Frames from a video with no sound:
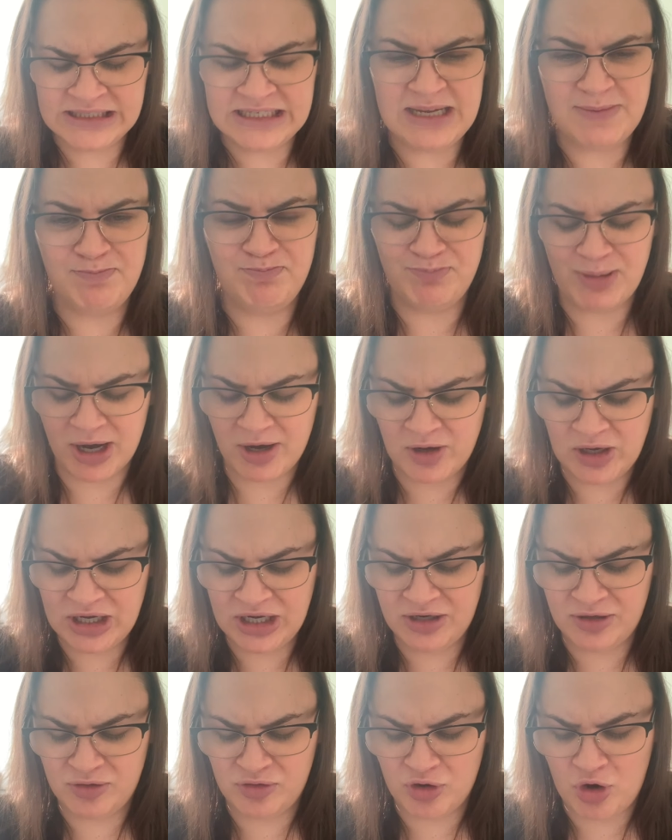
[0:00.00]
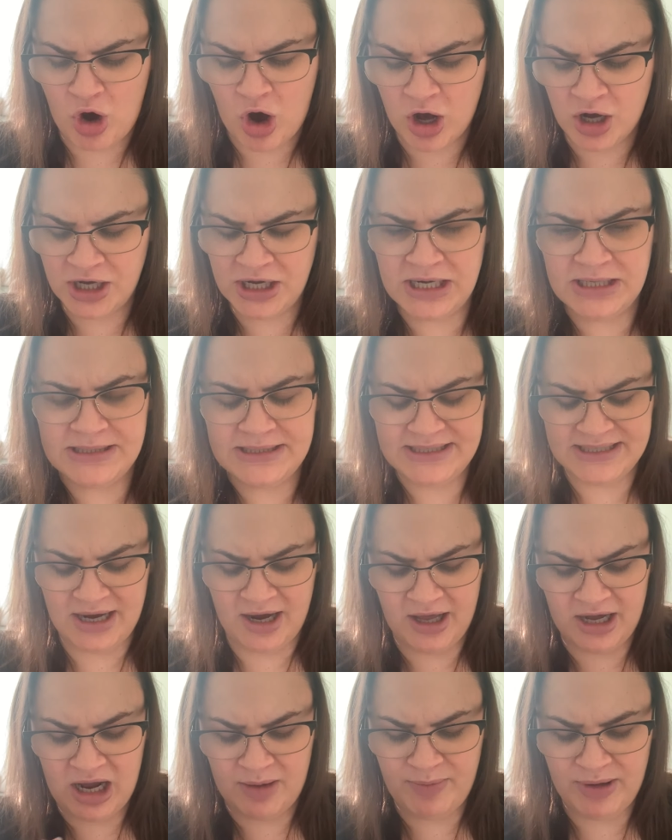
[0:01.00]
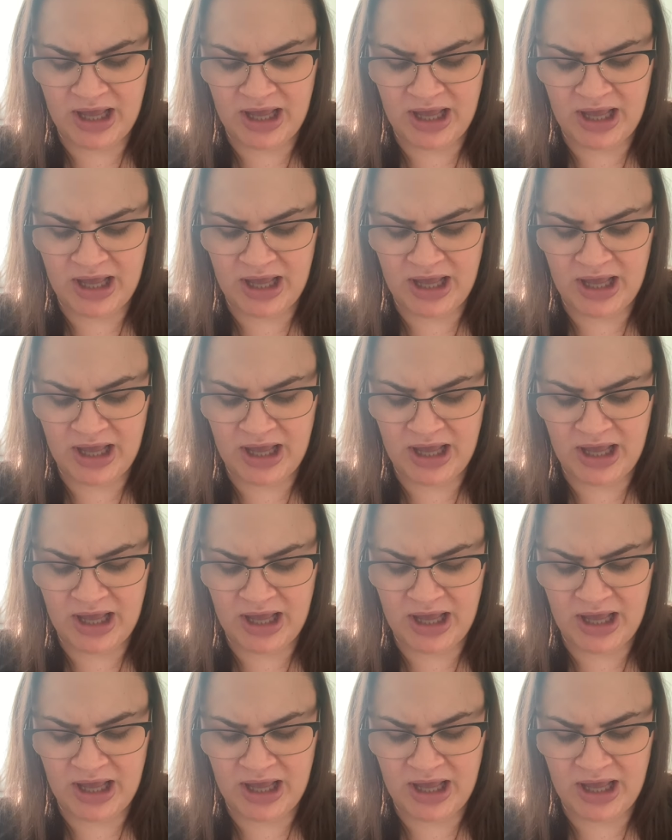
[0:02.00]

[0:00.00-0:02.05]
He buried it in the garden and dug it up